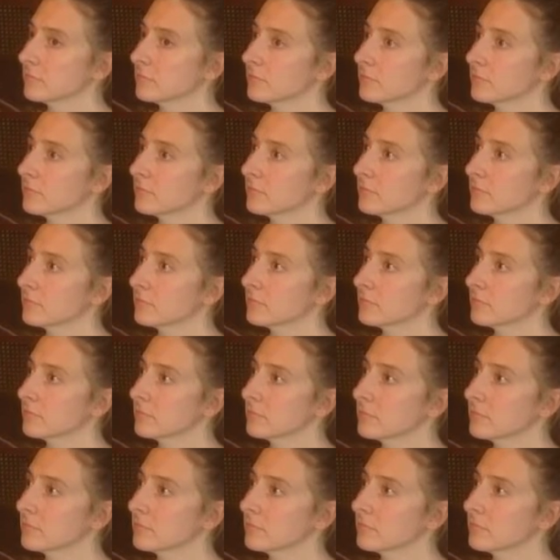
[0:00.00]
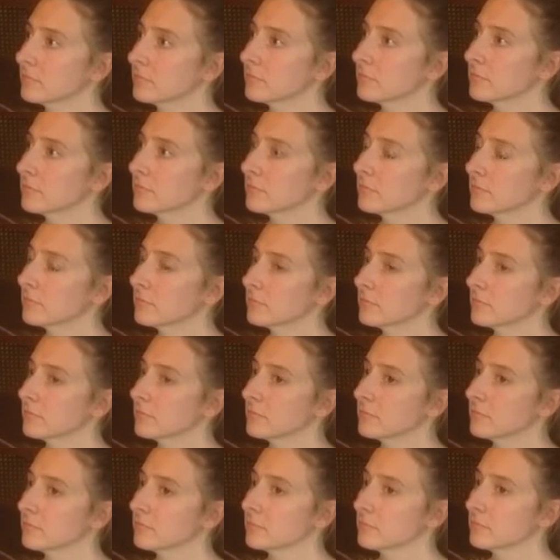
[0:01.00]
3, 4, and 6.
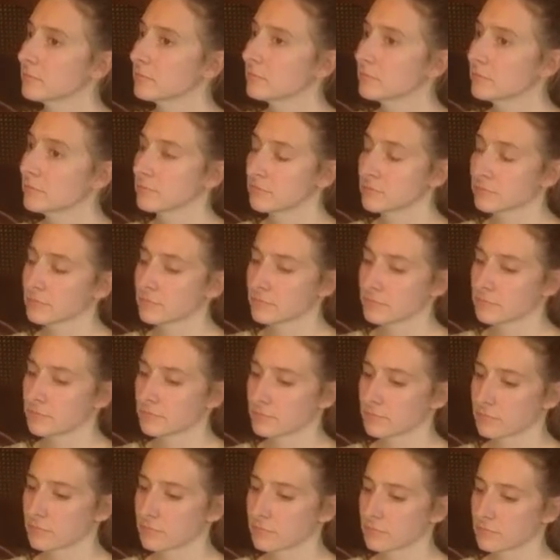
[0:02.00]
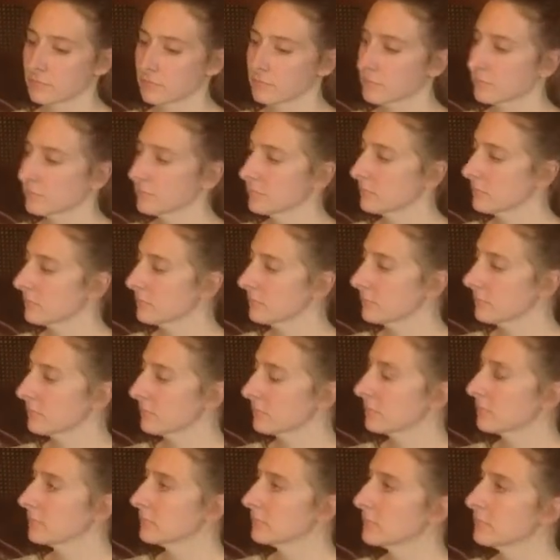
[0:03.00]
So Mel, I'll just have
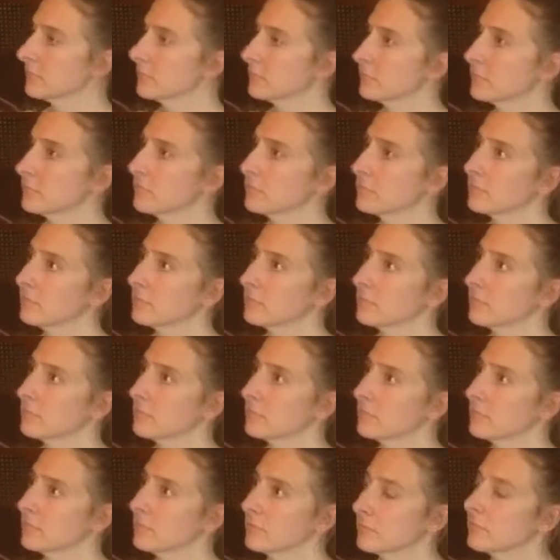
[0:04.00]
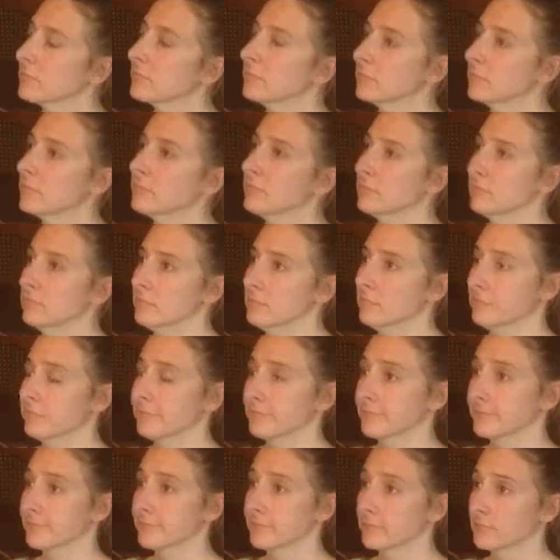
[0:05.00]
you just look at this
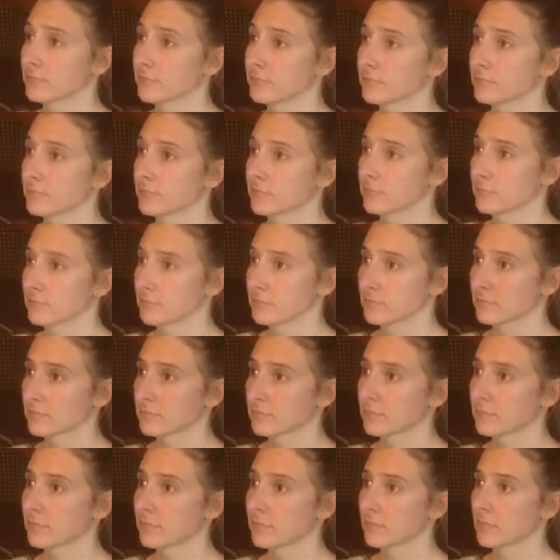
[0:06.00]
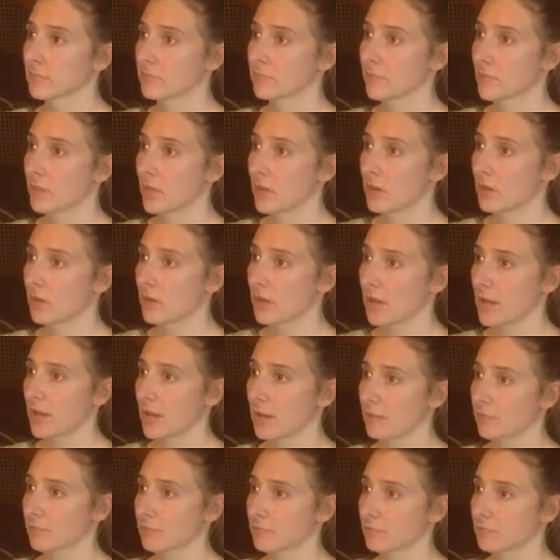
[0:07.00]
and then follow it without moving your
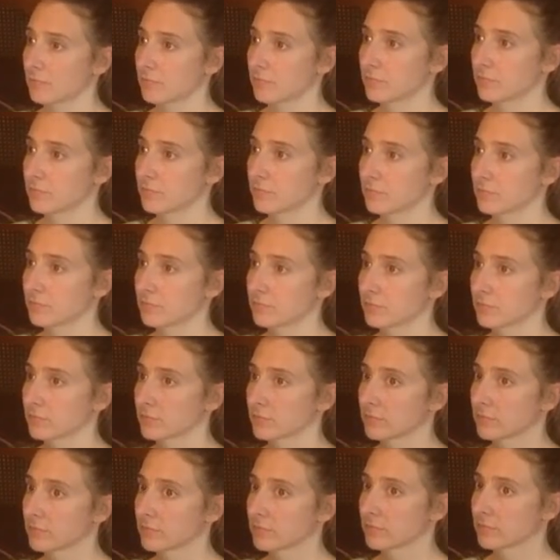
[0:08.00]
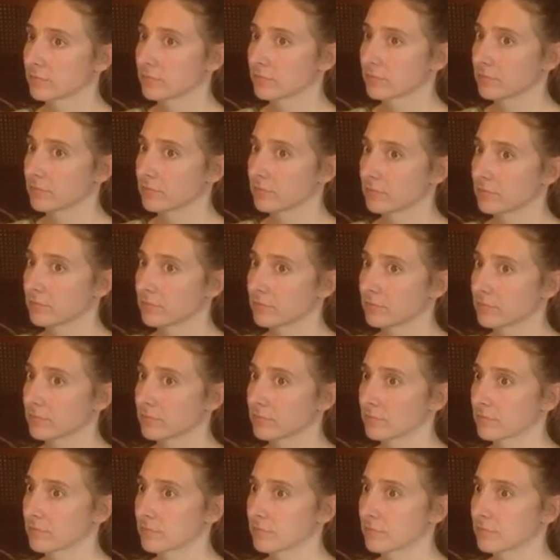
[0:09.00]
head, just your eyes.
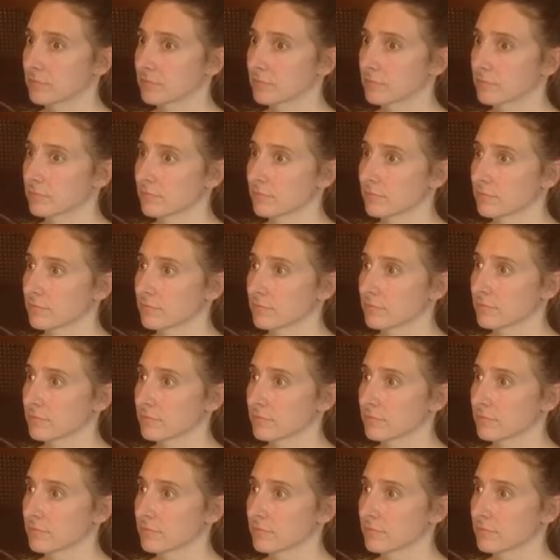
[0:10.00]
Good job.